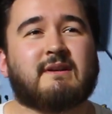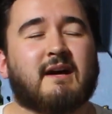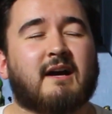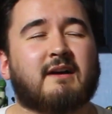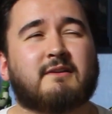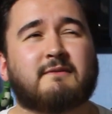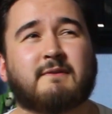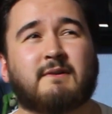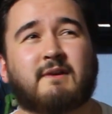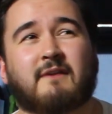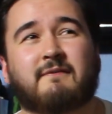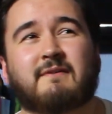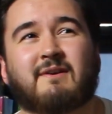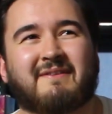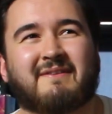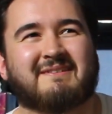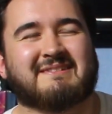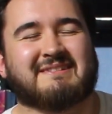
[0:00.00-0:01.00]
I
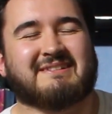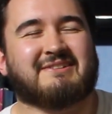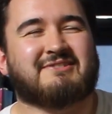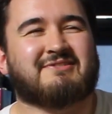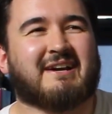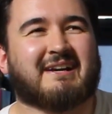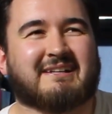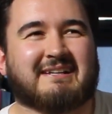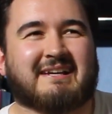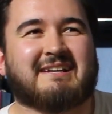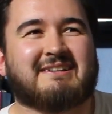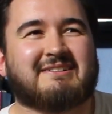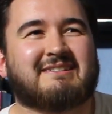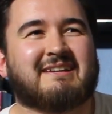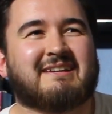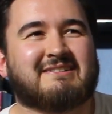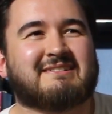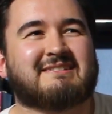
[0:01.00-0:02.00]
forgot there was a new Dragon Age.
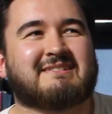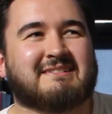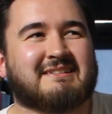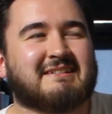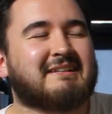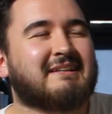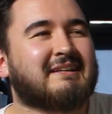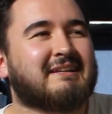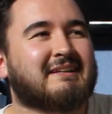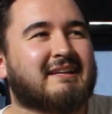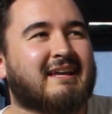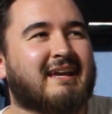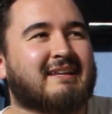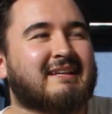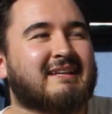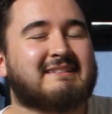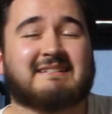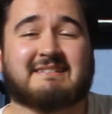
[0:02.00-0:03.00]

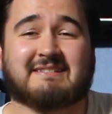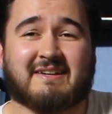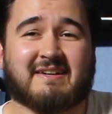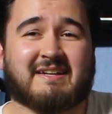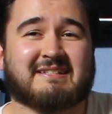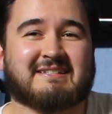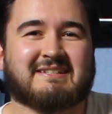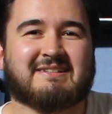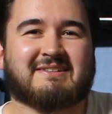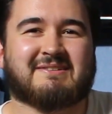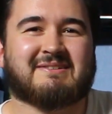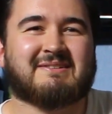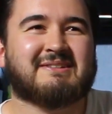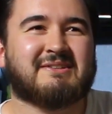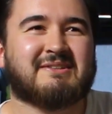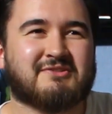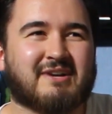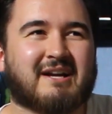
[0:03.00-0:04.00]
Yeah, that's exciting too.
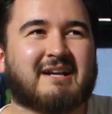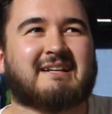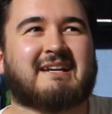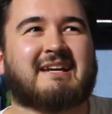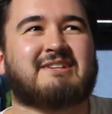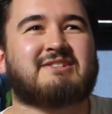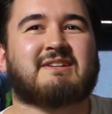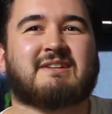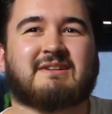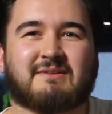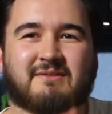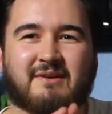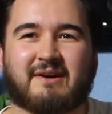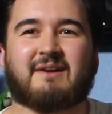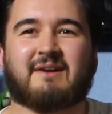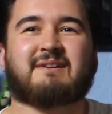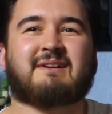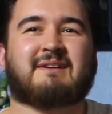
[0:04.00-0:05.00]
New Dragon Age.
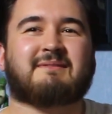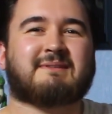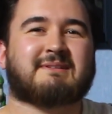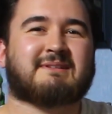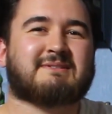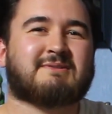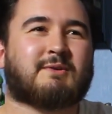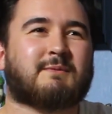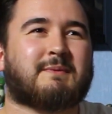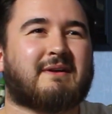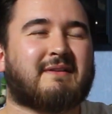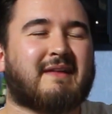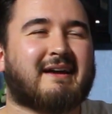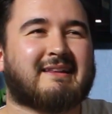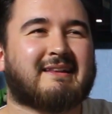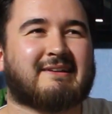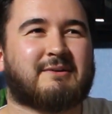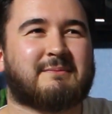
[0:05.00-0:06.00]
Right, I'm going to talk about
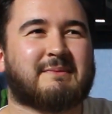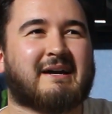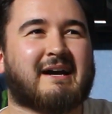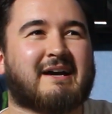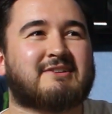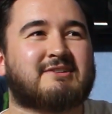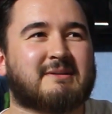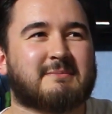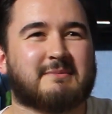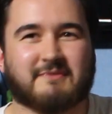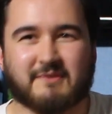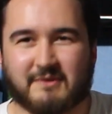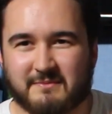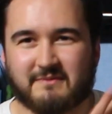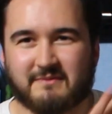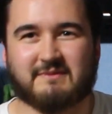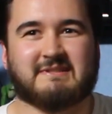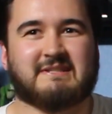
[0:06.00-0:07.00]
that a little bit actually before I
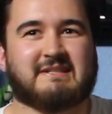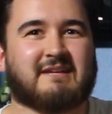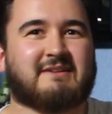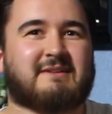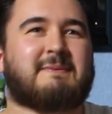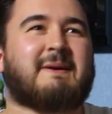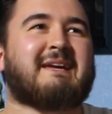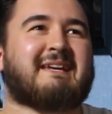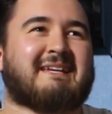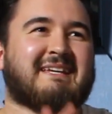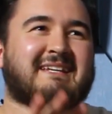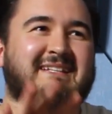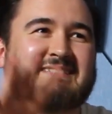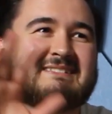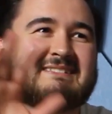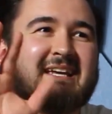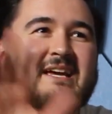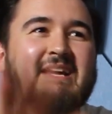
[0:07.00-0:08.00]
move on to the other
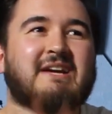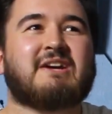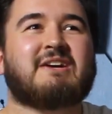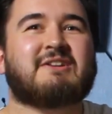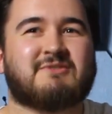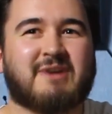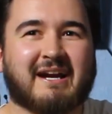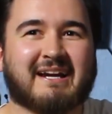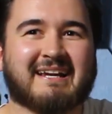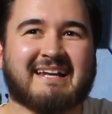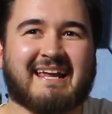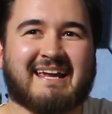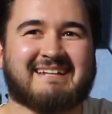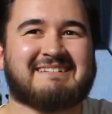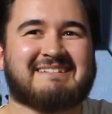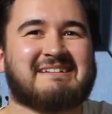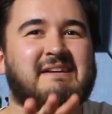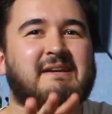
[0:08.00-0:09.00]
bits. Dragon
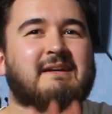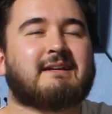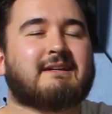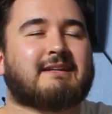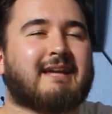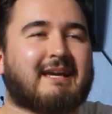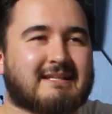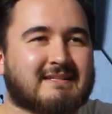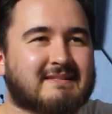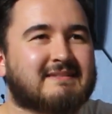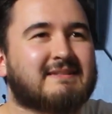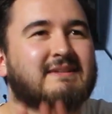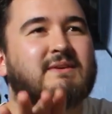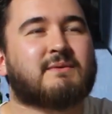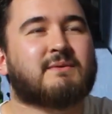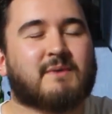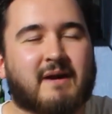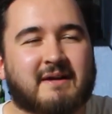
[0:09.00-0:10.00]
Age. Yes,
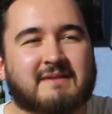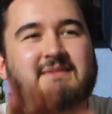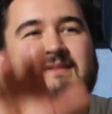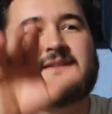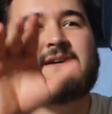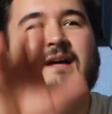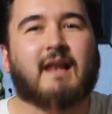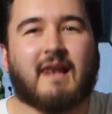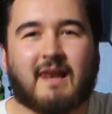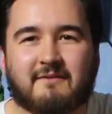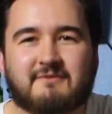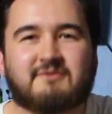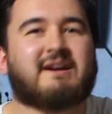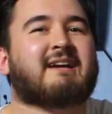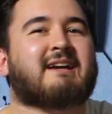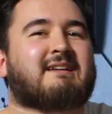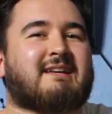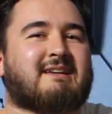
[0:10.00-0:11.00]
right. Love
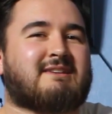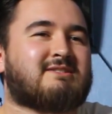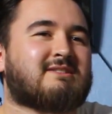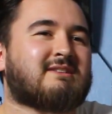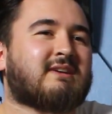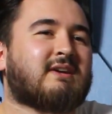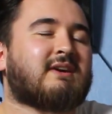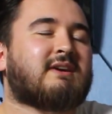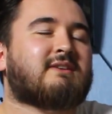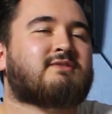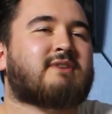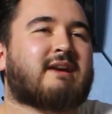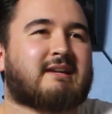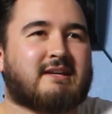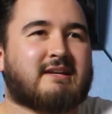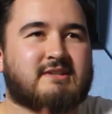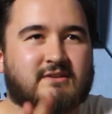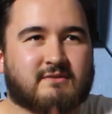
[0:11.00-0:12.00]
Dragon Age.
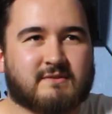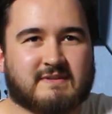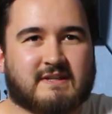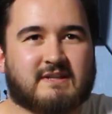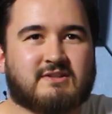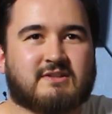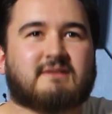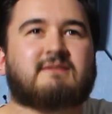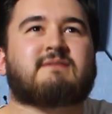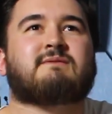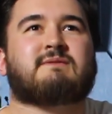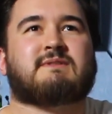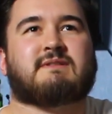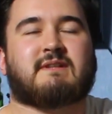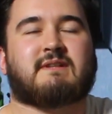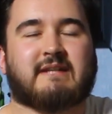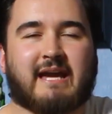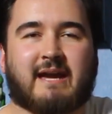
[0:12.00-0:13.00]
Dragon Age Inquisition
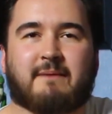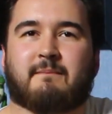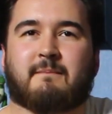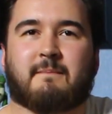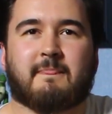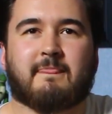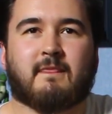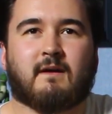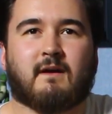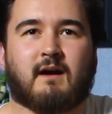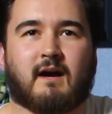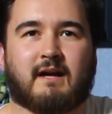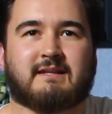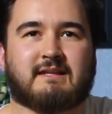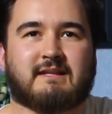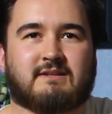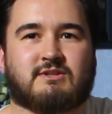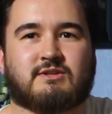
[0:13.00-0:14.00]
was a good game. I
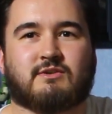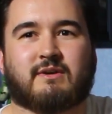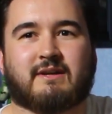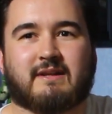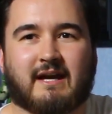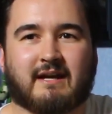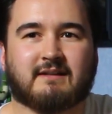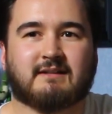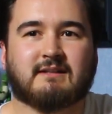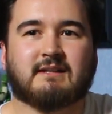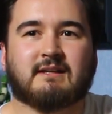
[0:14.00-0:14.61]
did enjoy that.